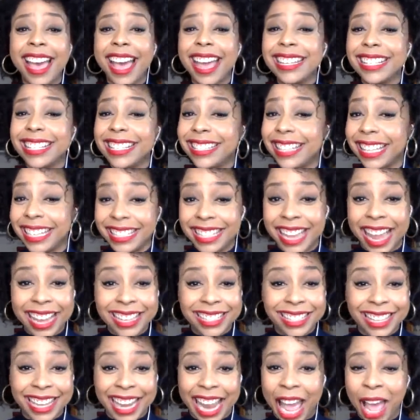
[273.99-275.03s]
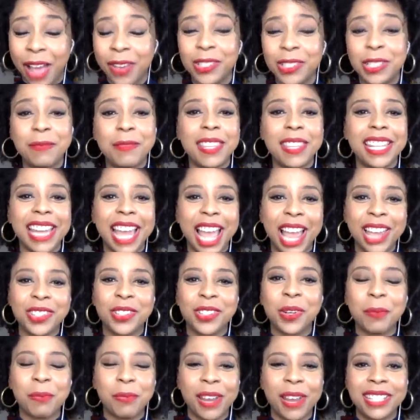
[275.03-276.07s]
I did not set out to be the
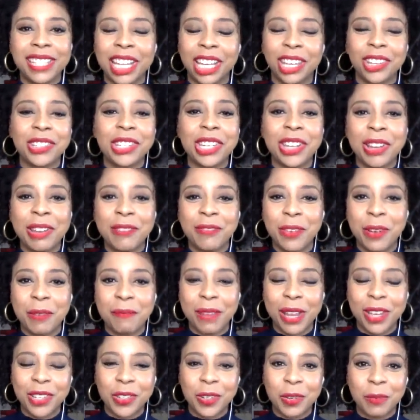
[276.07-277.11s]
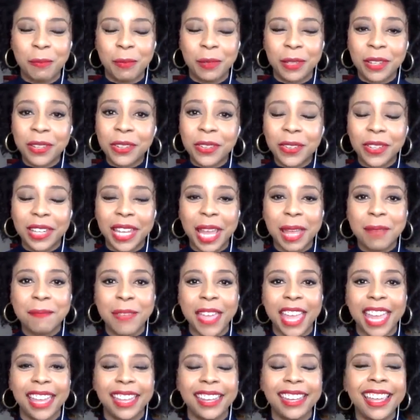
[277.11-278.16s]
national press secretary for a major political
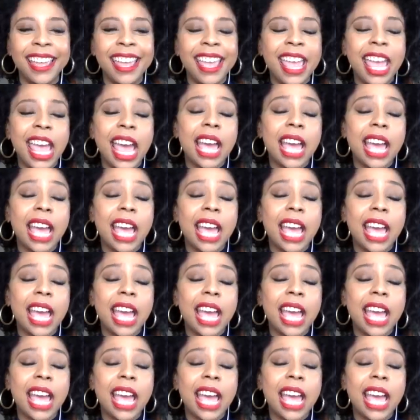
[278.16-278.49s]
campaign.